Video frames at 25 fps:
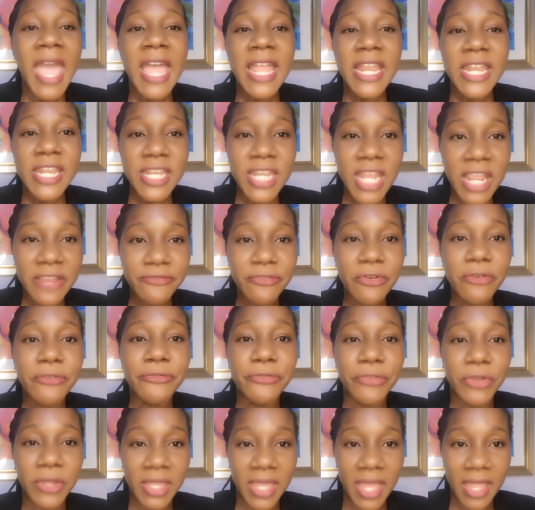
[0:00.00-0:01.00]
Never
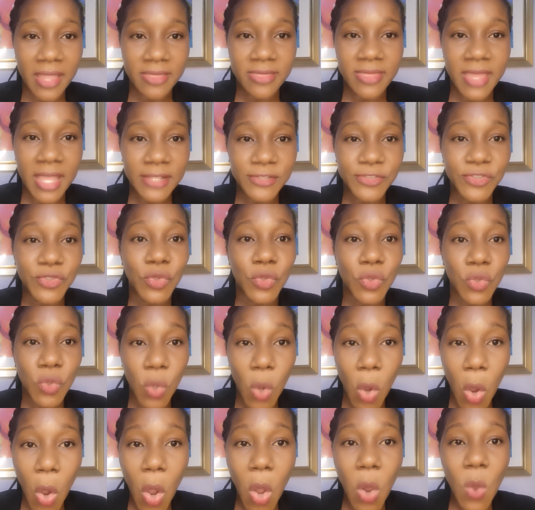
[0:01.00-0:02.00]
forget that. So
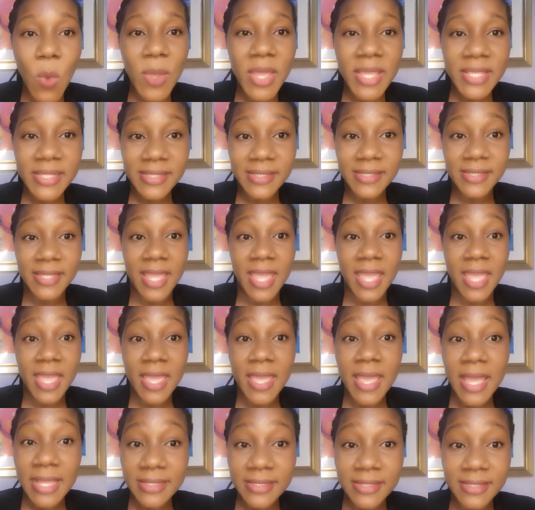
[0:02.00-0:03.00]
you always
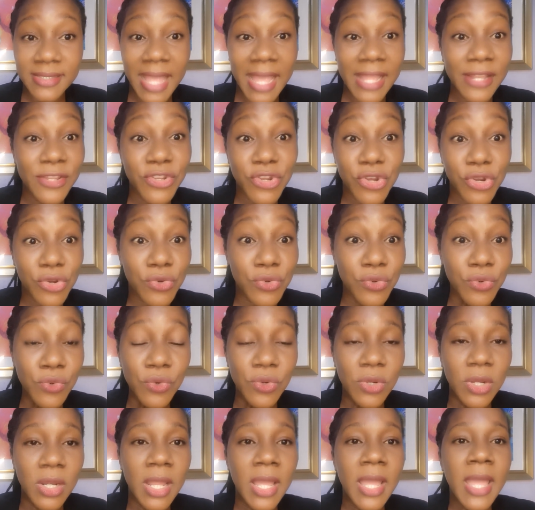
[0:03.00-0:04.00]
stay and stand your cool
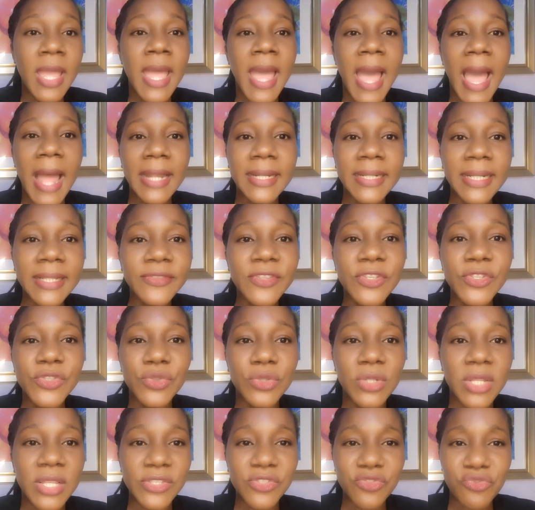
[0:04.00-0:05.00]
and let the
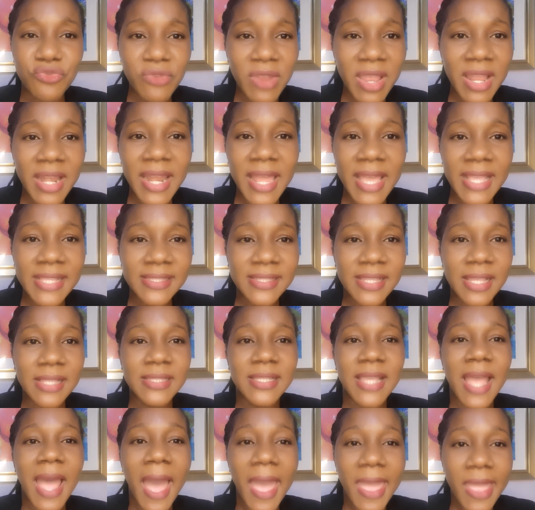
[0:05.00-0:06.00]
students realize
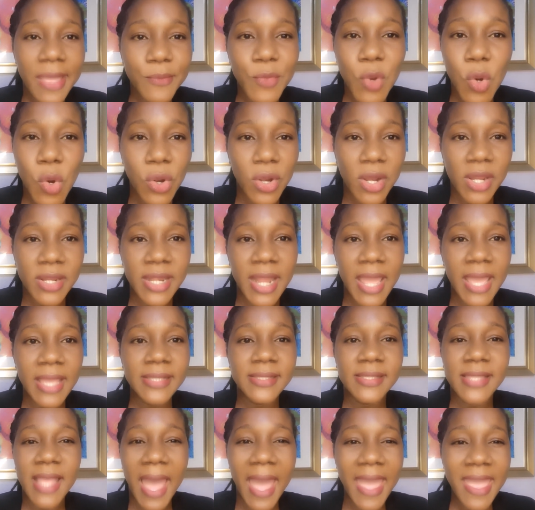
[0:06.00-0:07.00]
that I am
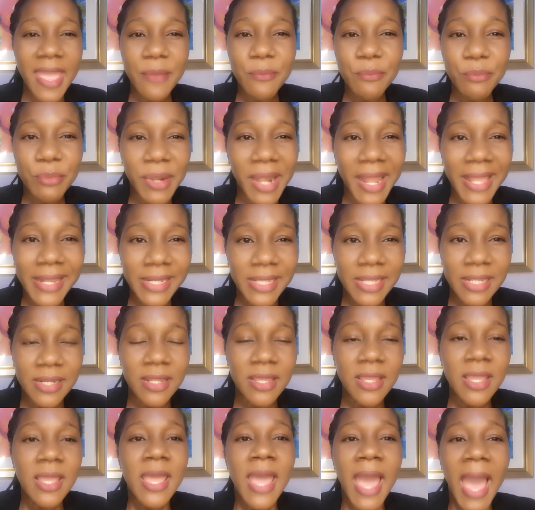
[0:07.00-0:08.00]
organized, I am planning,
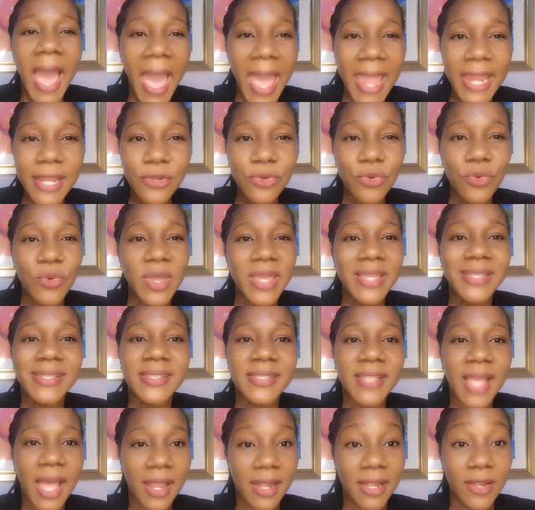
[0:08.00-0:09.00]
I know
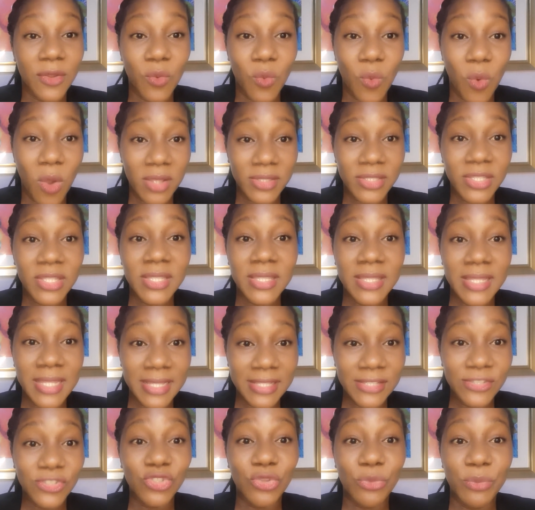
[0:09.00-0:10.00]
exactly what
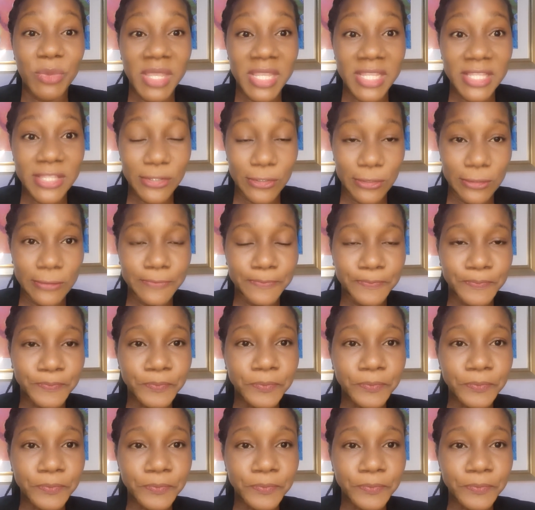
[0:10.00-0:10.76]
needs to be done.